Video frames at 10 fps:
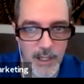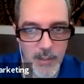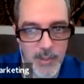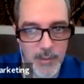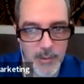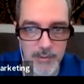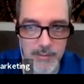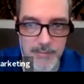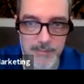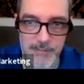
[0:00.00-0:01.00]
Call out
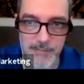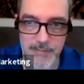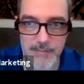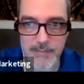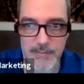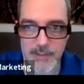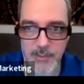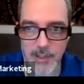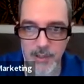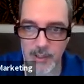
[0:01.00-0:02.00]
bubble.
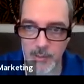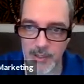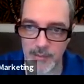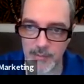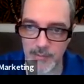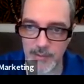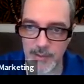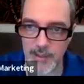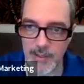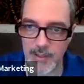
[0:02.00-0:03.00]
Zoom out a little bit.
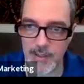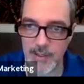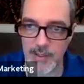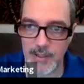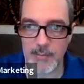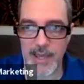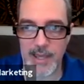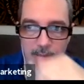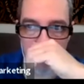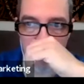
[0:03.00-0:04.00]
Bang, there
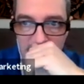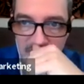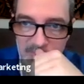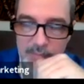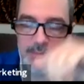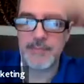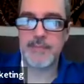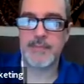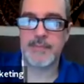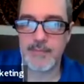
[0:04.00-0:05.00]
it is.
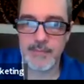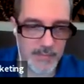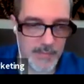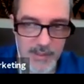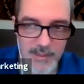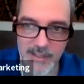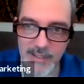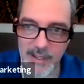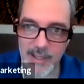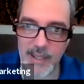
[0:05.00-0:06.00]

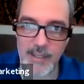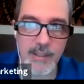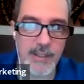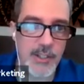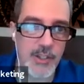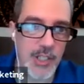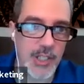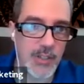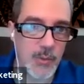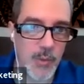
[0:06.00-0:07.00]
Detail A,
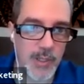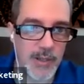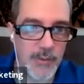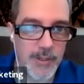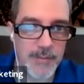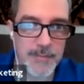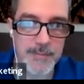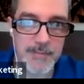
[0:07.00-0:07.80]
sheet 100.